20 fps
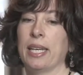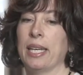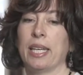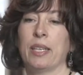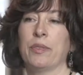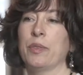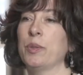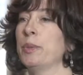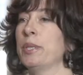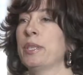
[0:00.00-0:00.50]

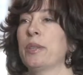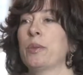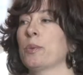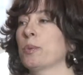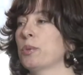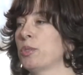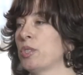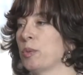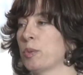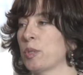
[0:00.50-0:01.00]
Everyone
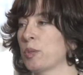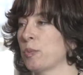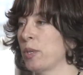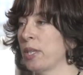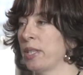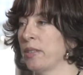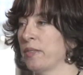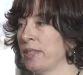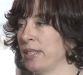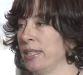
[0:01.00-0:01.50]
thought she was
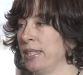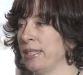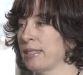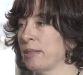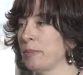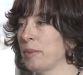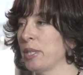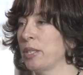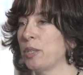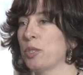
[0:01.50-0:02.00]
one of theirs.
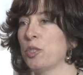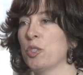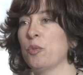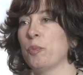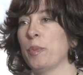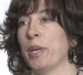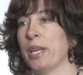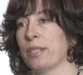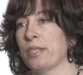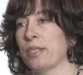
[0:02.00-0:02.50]
I mean, could you
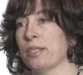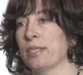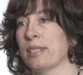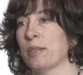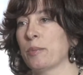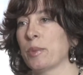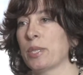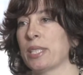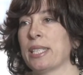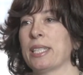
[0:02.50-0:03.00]
imagine
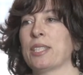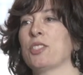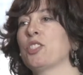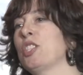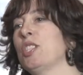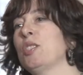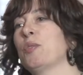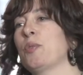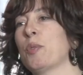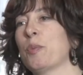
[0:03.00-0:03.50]
someone saying,
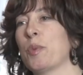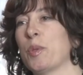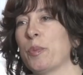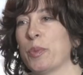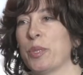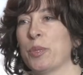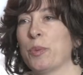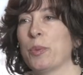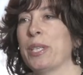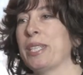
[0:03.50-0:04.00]
she's from the
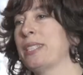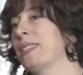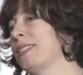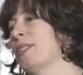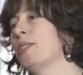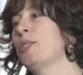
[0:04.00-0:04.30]
Midwest?